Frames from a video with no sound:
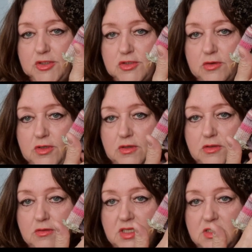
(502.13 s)
So
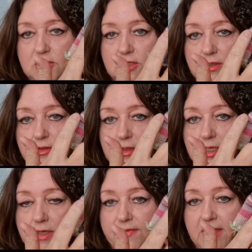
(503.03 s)
you knit the
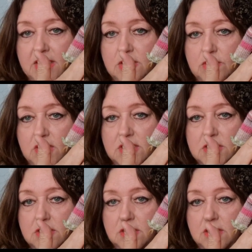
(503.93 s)
yoke, then you knit